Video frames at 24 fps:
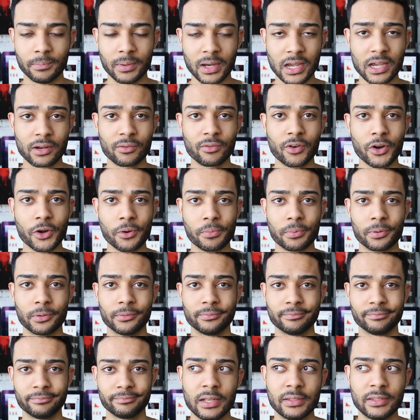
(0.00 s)
by a rope
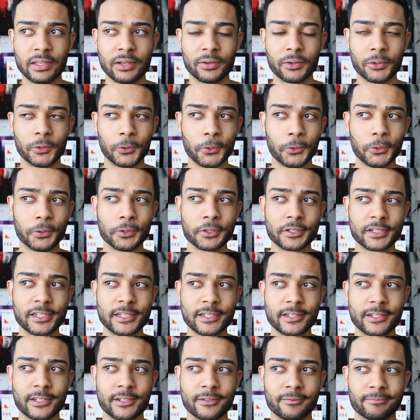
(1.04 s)
and there are
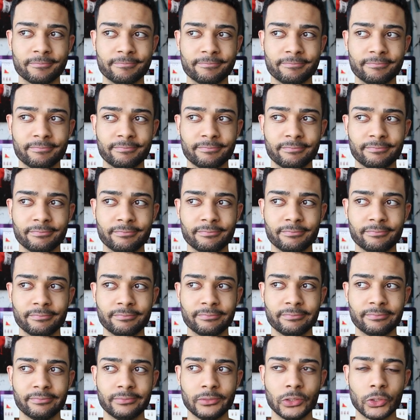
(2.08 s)
horses
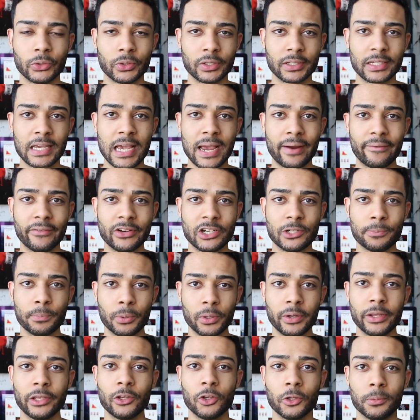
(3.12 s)
on a carriage
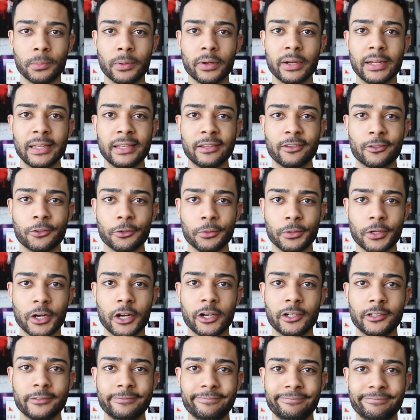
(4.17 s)
pulling your body through
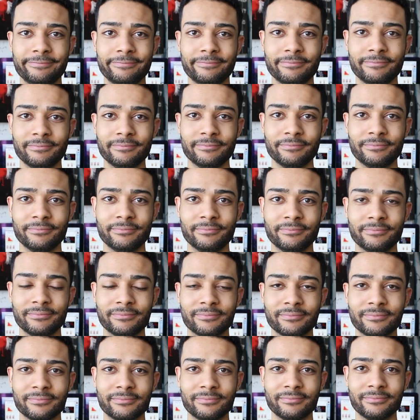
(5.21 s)
dirt.
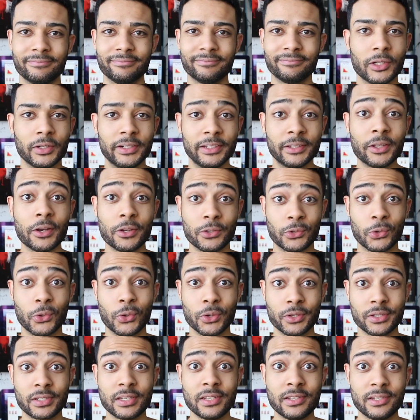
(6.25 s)
Only those
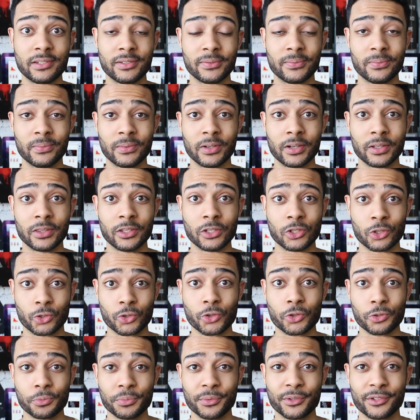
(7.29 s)
horses are the
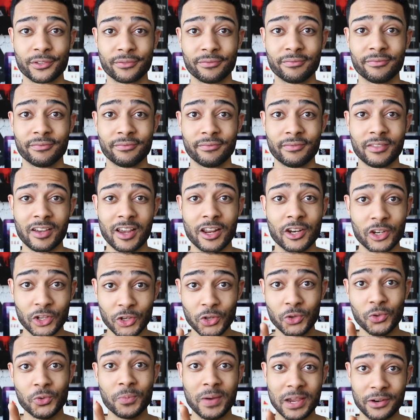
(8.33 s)
shrooms, and
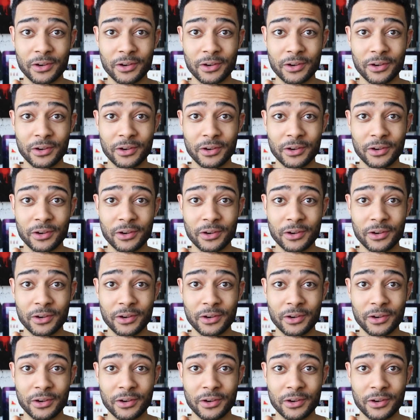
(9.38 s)
you,